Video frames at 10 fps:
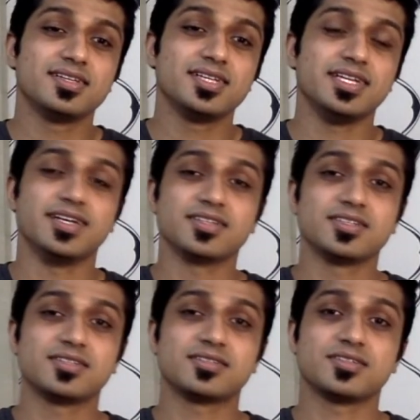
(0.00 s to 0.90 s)
He doesn't
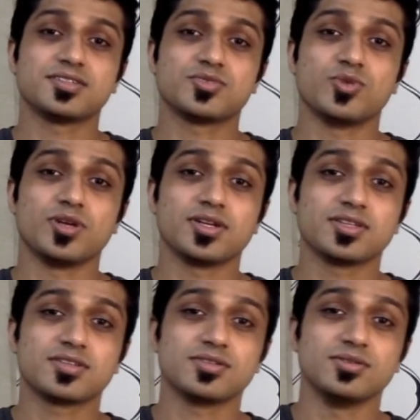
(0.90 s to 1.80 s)
just want us
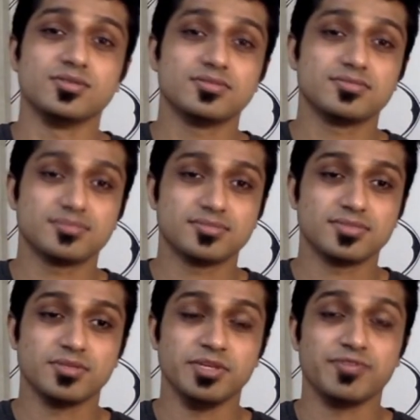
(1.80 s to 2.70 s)
to
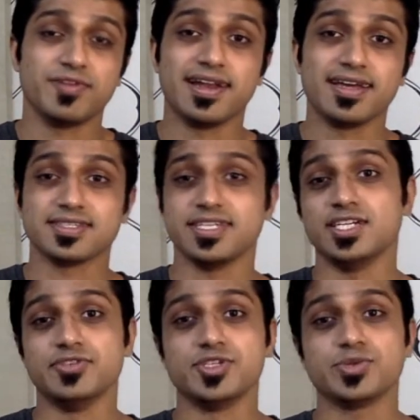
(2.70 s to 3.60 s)
be filled as
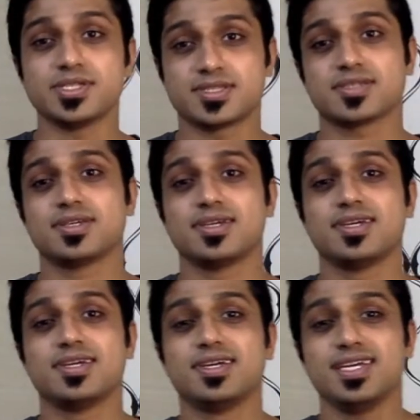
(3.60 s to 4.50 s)
individuals.
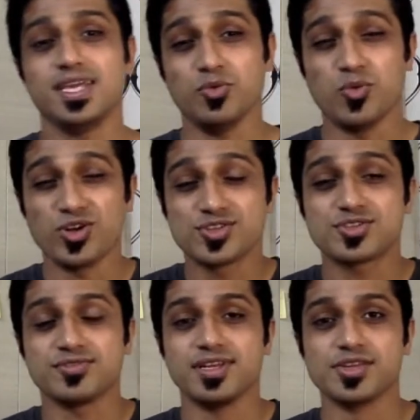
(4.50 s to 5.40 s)
He wants to
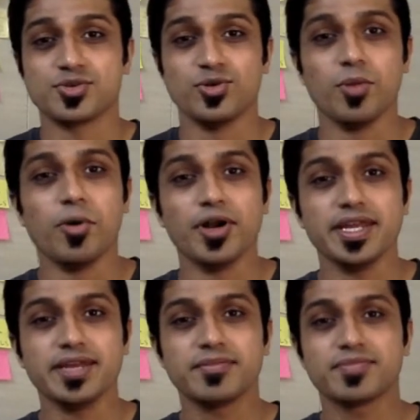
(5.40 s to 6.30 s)
fill his whole body
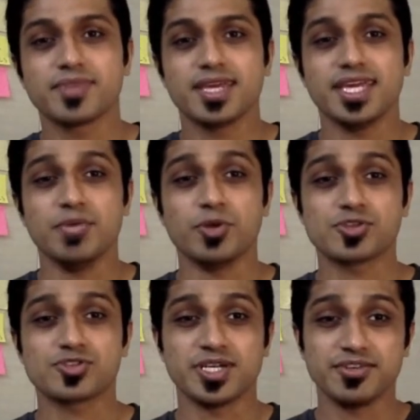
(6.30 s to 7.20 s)
He wants
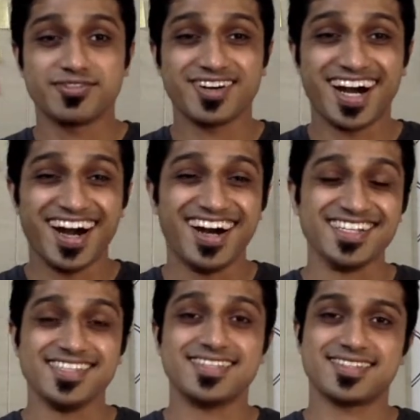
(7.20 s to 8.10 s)
to give
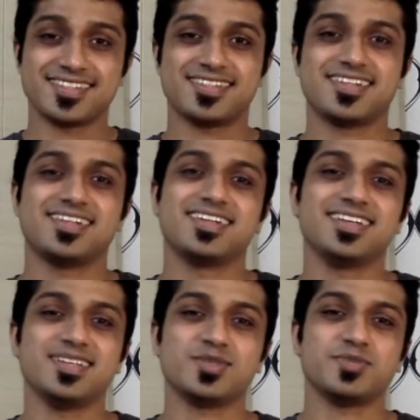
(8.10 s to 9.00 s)
us
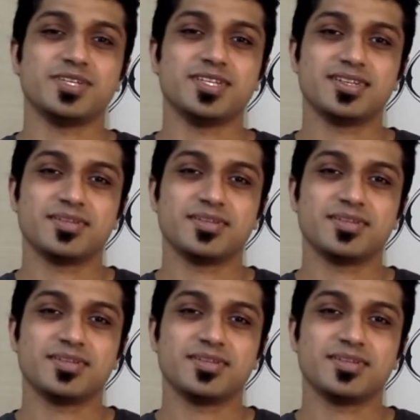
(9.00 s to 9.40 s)
His Spirit.